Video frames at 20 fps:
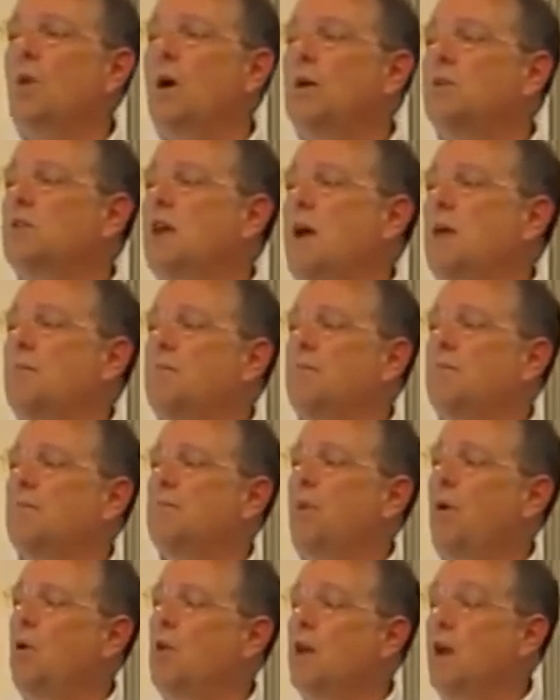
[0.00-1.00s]
wild-type
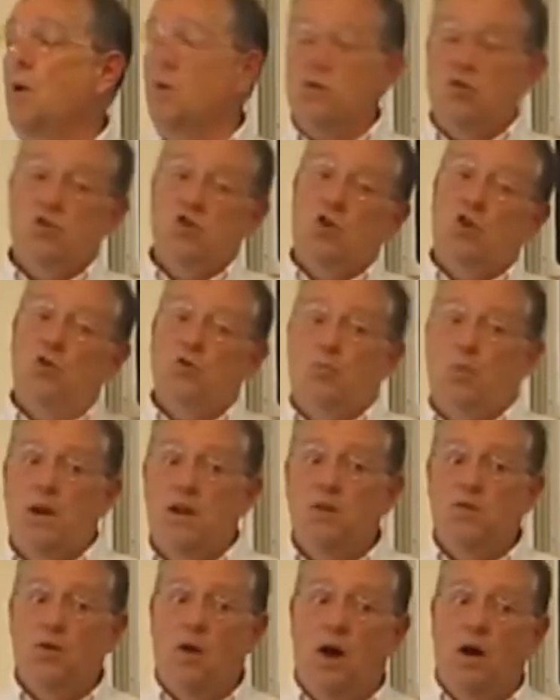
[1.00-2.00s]
polio is still
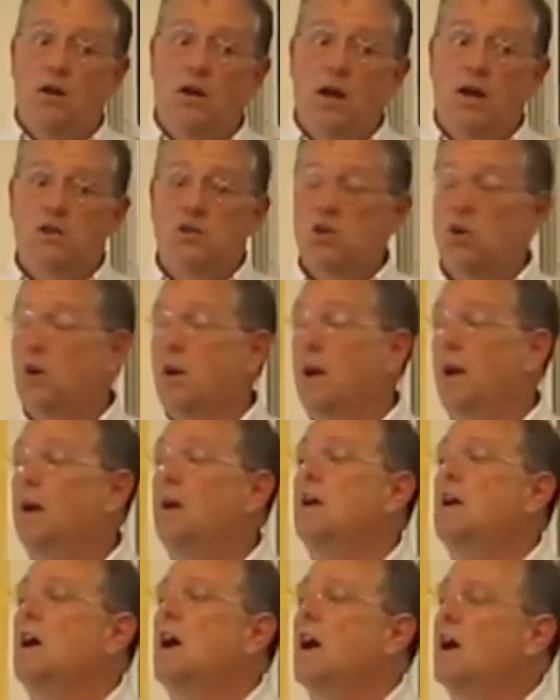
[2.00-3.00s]
spreading throughout Nigeria,